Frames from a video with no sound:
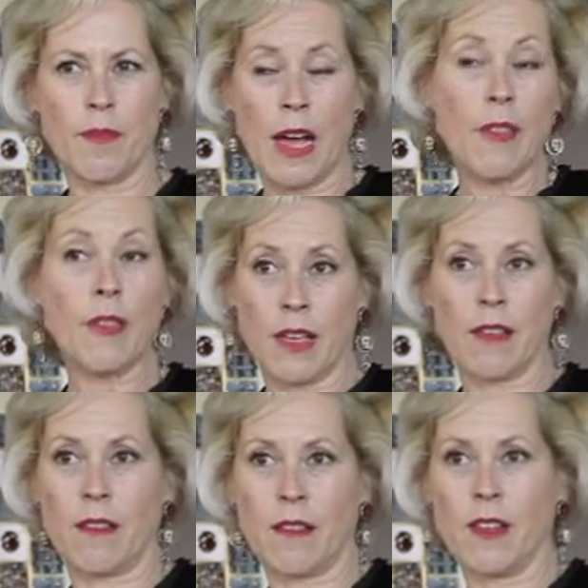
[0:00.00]
I think,
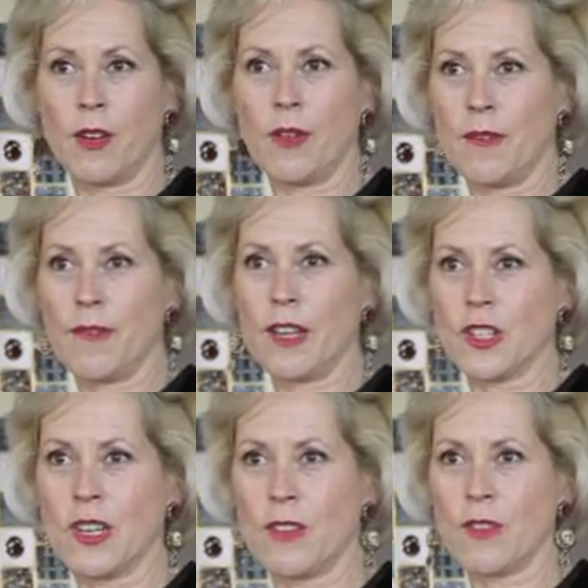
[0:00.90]
in
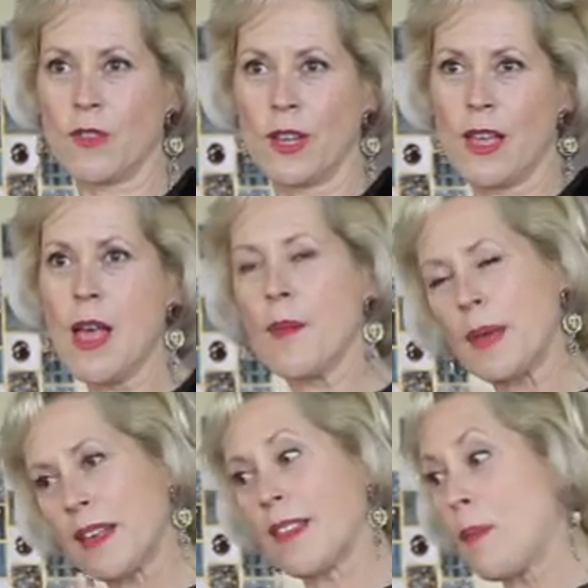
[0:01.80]
fashion history.
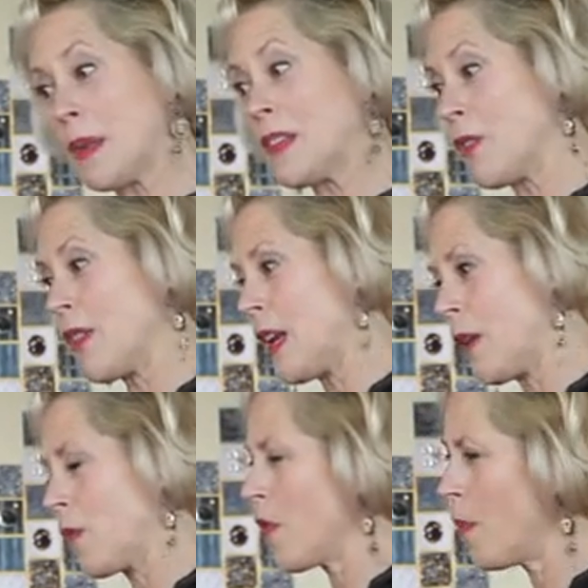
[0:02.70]
Because up until then, it
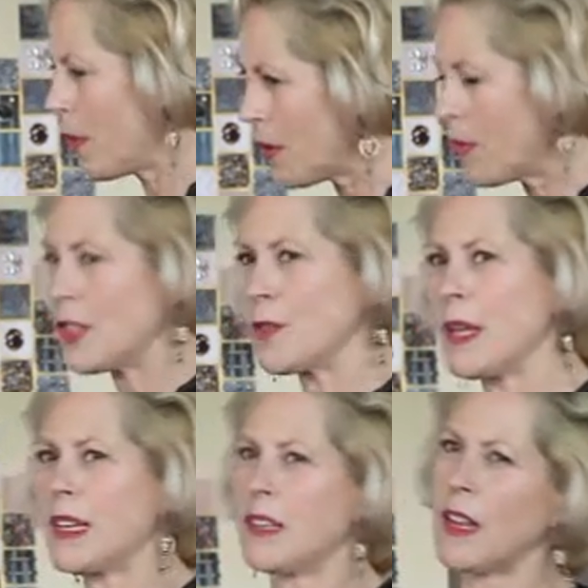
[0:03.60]
was all pretty
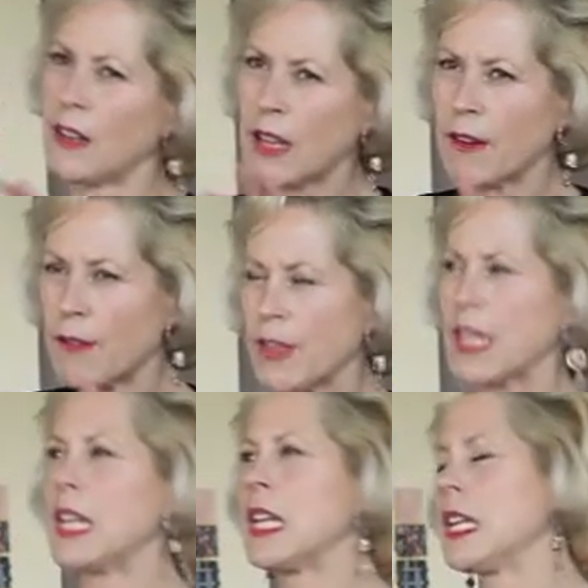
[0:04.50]
regimented. You had to kind of fit
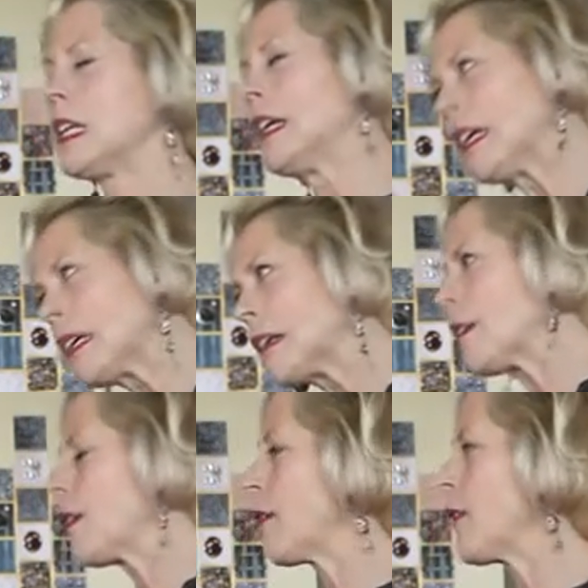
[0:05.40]
in,
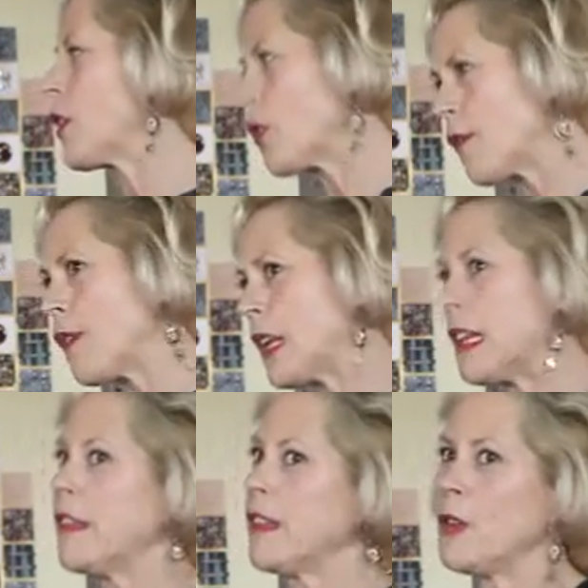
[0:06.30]
and if you couldn't fit in,
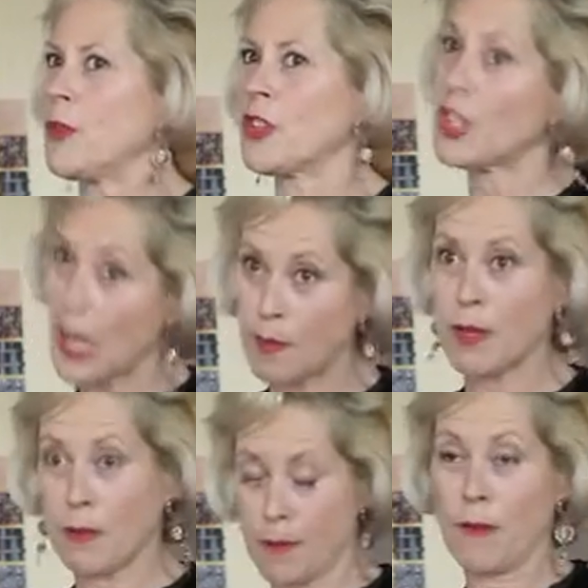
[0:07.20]
then you were
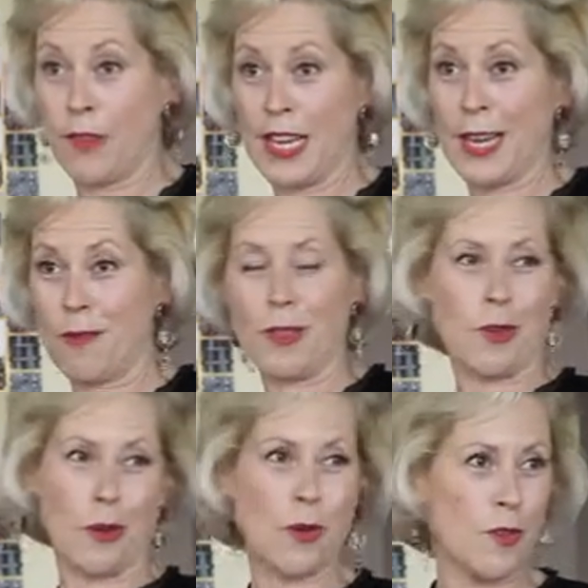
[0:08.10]
shaped to fit in with your
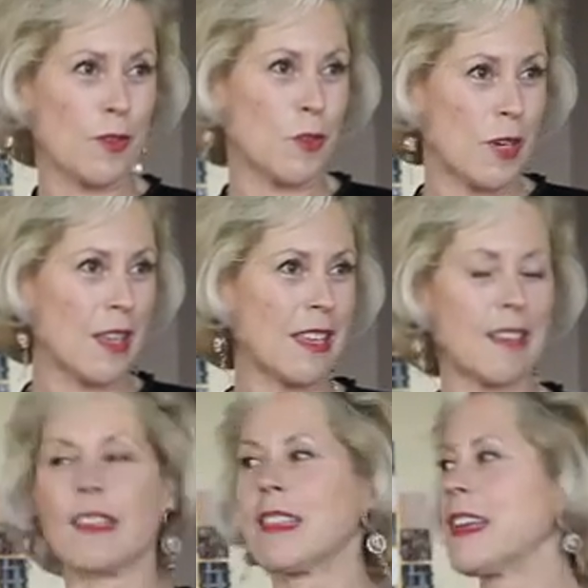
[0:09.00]
corsetry and things
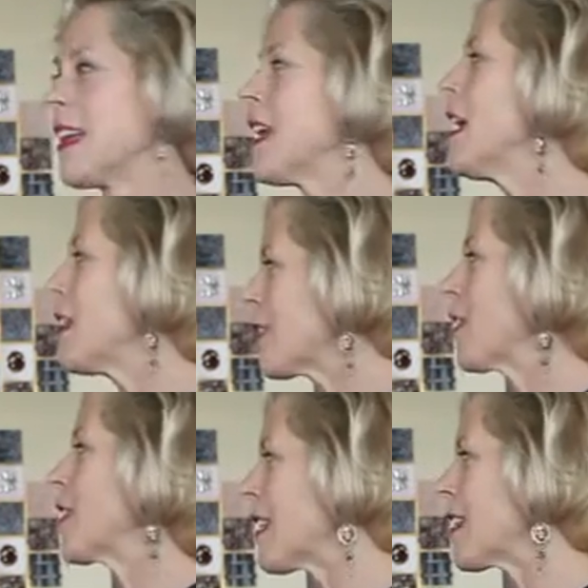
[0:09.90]
like that. So the
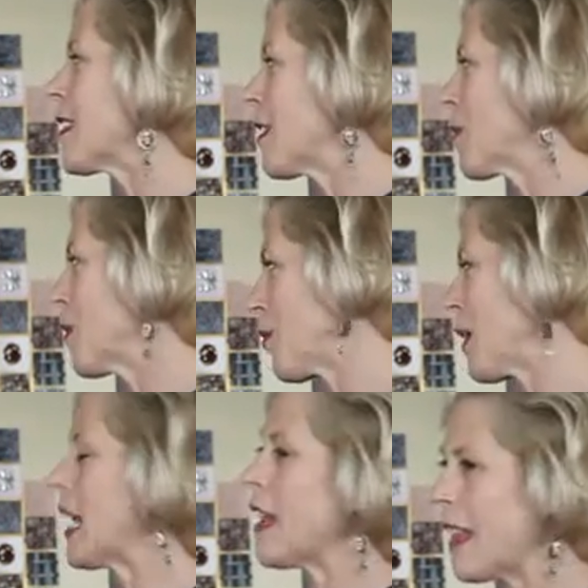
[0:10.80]
60s was
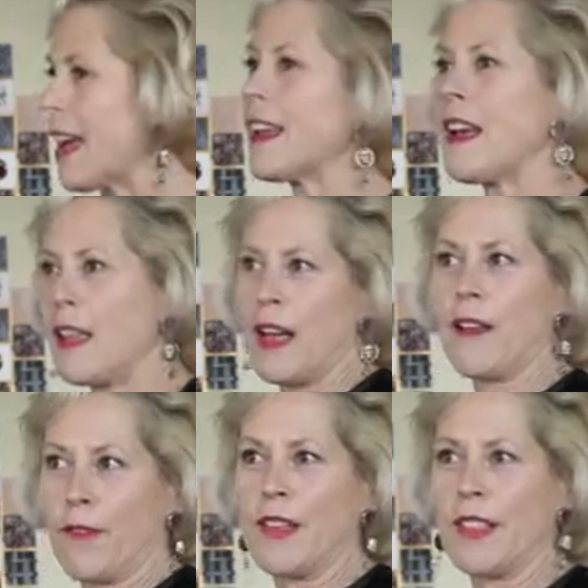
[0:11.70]
really, and that I
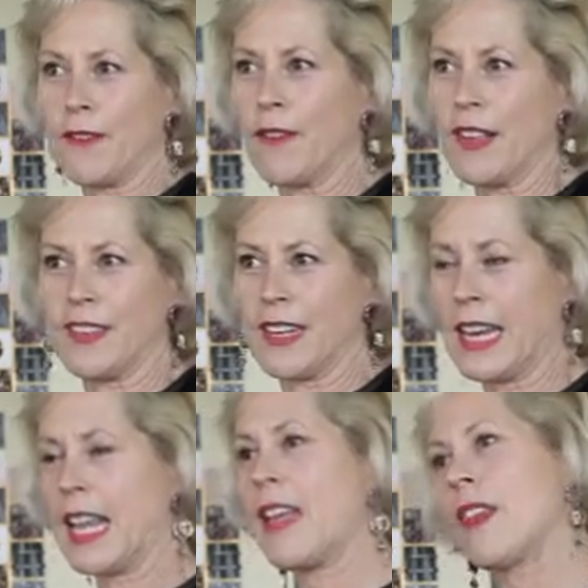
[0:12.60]
find that
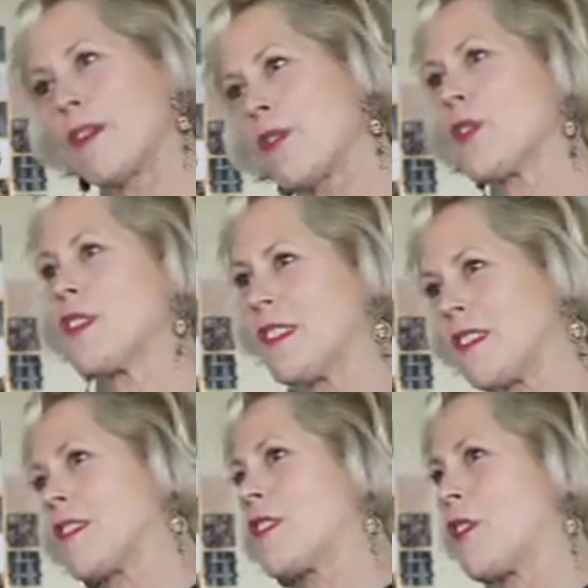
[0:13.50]
fascinating. And then, of course, it's
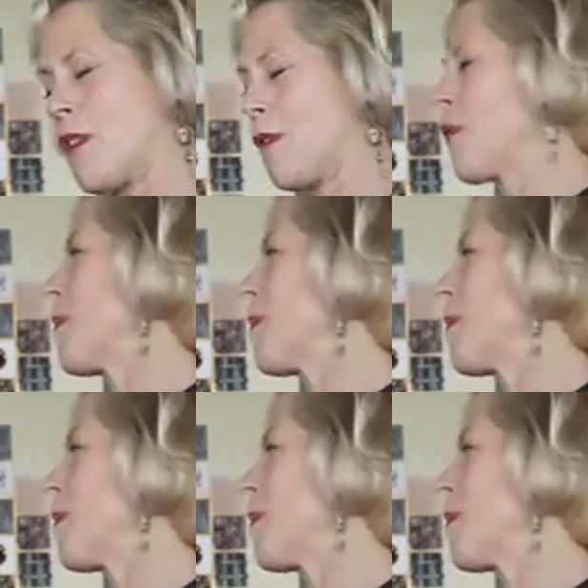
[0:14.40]
just gone on from